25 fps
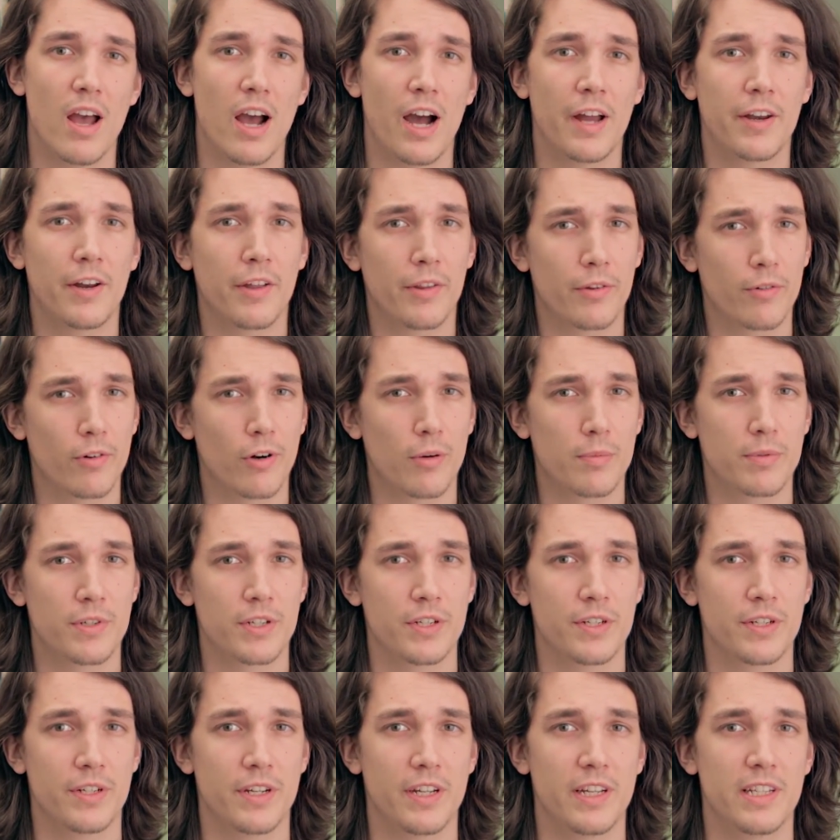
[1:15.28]
Another
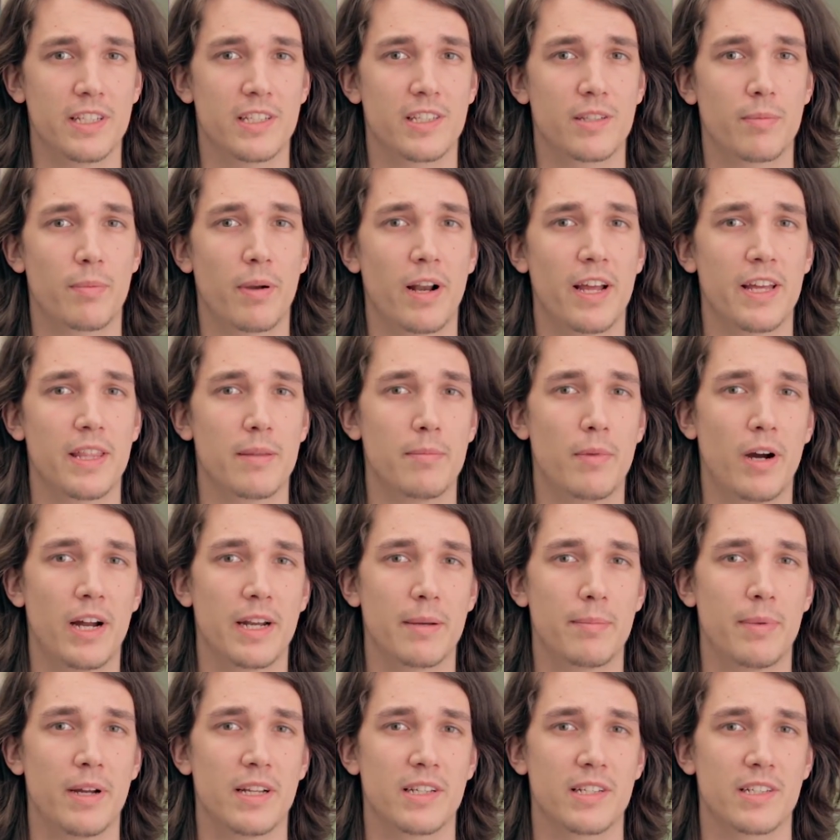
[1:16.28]
option is to play the
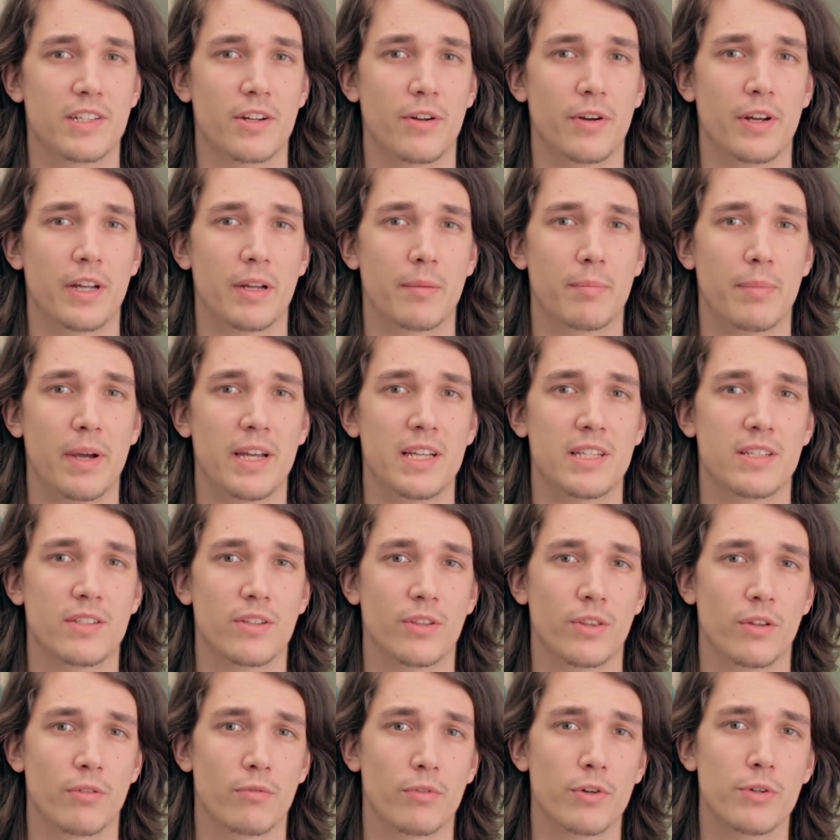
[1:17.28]
minor pentatonic based
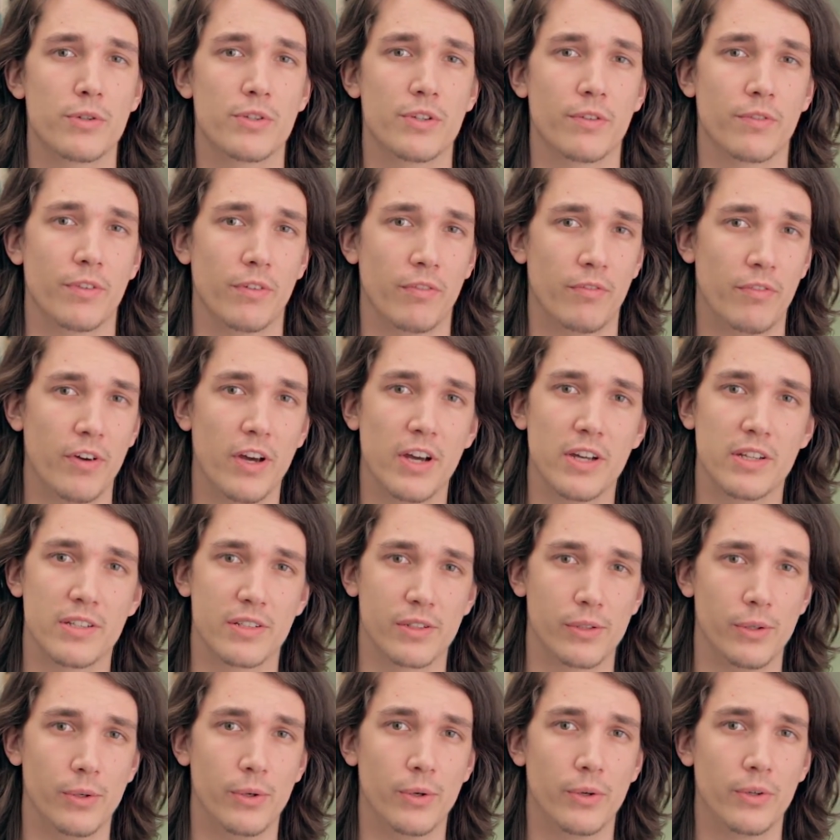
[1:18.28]
on the root of the first
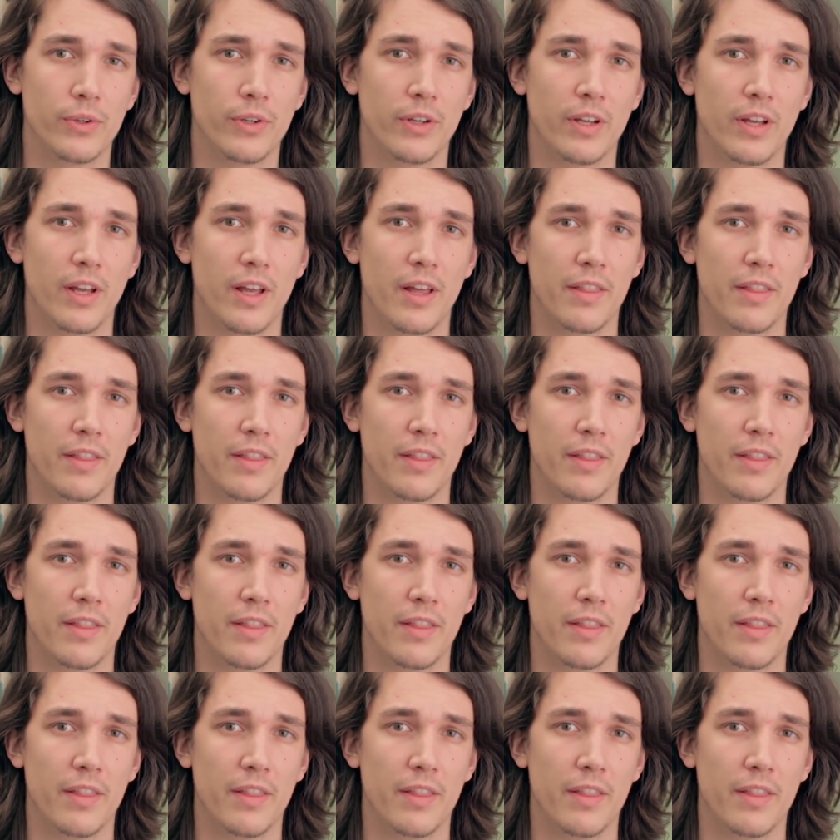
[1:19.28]
chord,